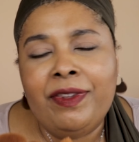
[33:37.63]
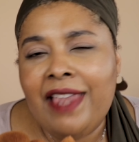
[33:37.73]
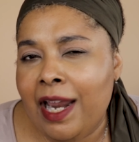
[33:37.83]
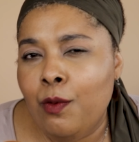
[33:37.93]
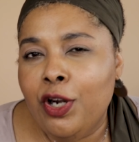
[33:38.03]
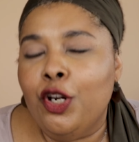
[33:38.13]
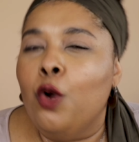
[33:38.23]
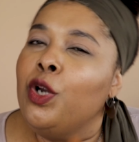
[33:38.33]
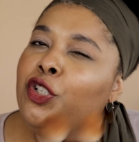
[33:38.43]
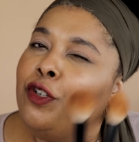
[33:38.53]
But that I want to
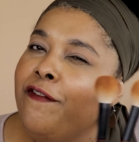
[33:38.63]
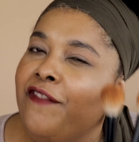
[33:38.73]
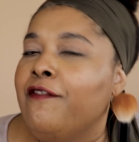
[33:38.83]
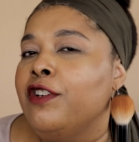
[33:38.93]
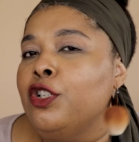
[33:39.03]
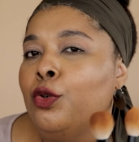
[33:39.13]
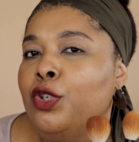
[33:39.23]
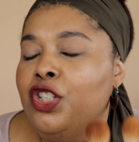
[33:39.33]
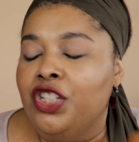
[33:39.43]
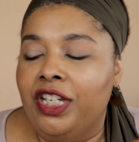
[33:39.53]
know. What's your favorite
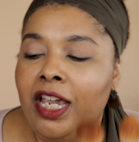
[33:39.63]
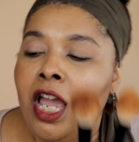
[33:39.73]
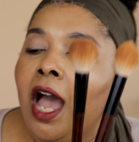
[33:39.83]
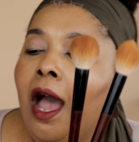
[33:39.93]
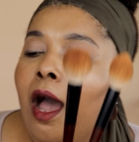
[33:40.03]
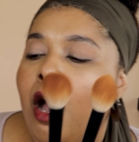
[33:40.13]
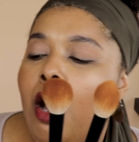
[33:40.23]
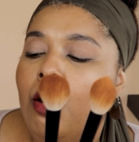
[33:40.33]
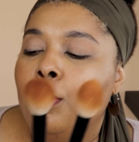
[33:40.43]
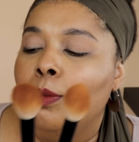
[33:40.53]
Sonia G
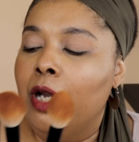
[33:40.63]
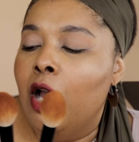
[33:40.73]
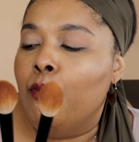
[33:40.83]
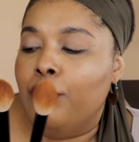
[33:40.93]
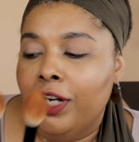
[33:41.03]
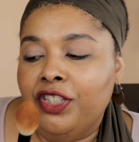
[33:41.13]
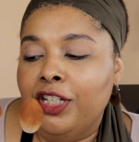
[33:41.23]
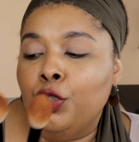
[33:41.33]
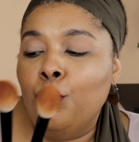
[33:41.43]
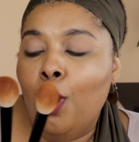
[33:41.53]
brush
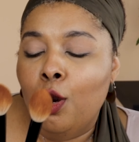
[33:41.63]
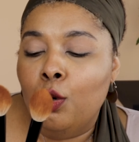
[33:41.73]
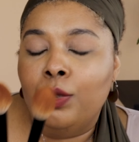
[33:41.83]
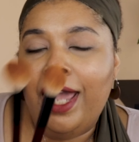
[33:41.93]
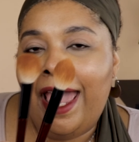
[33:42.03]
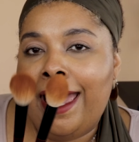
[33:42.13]
that you own?